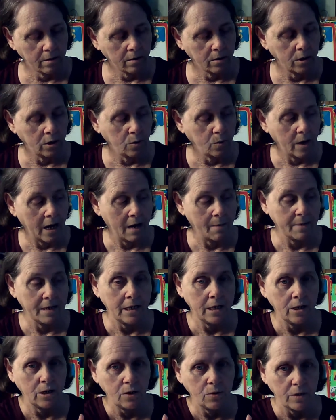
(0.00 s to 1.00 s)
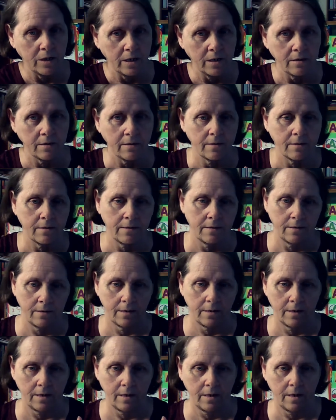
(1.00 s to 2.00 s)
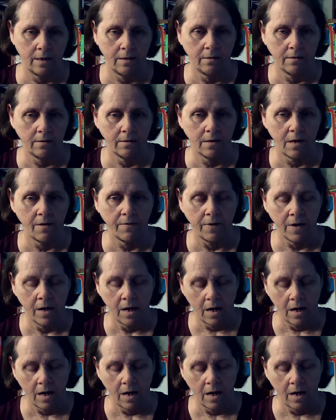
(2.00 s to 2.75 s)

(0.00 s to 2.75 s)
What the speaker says: do how many units and stuff,